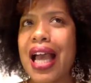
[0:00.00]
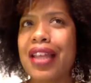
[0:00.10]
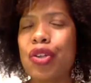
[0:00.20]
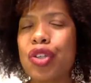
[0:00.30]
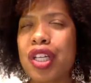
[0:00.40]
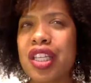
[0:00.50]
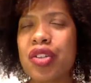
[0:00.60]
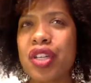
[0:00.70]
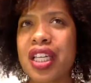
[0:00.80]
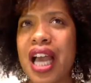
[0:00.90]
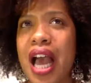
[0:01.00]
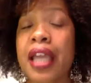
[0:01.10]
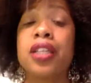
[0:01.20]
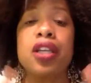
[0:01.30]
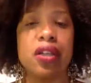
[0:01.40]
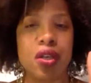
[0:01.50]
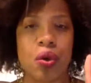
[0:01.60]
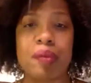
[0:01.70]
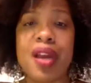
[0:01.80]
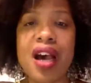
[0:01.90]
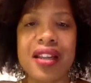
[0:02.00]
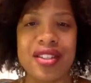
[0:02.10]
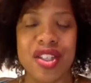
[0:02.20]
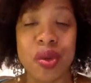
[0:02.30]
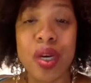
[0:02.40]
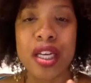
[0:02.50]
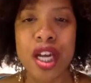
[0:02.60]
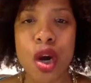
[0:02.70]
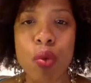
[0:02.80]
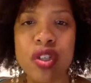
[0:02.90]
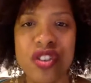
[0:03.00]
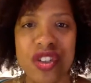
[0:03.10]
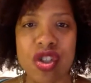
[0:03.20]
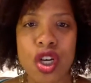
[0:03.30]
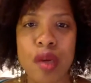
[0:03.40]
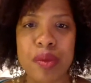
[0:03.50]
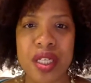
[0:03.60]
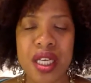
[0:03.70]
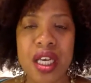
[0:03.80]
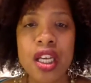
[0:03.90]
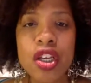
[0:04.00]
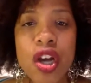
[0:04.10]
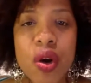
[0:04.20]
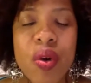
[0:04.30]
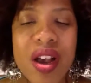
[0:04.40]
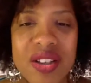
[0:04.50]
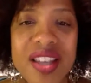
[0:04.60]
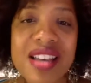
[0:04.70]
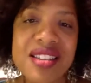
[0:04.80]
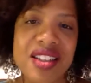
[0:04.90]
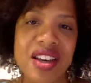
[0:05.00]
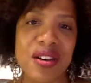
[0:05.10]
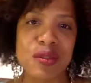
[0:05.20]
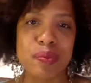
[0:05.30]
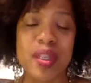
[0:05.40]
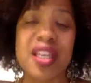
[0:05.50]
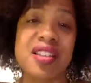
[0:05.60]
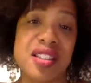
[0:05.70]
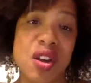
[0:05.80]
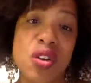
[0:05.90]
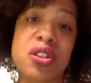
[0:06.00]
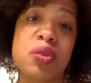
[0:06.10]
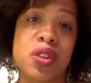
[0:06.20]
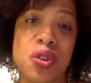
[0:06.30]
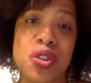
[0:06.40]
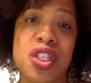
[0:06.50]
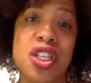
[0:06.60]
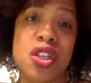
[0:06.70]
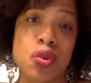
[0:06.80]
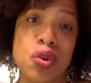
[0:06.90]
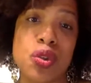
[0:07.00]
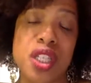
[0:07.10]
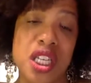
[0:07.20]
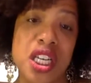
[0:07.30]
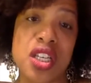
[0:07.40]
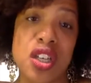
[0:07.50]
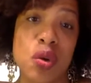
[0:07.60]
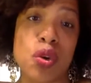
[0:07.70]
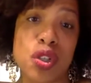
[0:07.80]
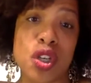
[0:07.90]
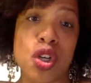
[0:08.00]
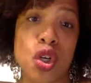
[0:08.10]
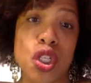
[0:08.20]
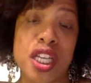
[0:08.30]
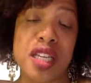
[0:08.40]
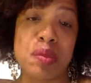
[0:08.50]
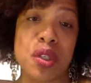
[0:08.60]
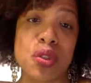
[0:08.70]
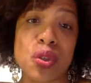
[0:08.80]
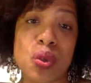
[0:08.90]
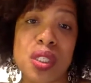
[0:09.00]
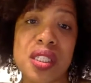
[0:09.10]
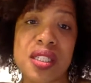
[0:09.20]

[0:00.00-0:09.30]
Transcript: There's a guy, I can tell you who I'm not into, and I know we just jumped. You know who else has to go? Because he's also a 13-year-old girl in middle school.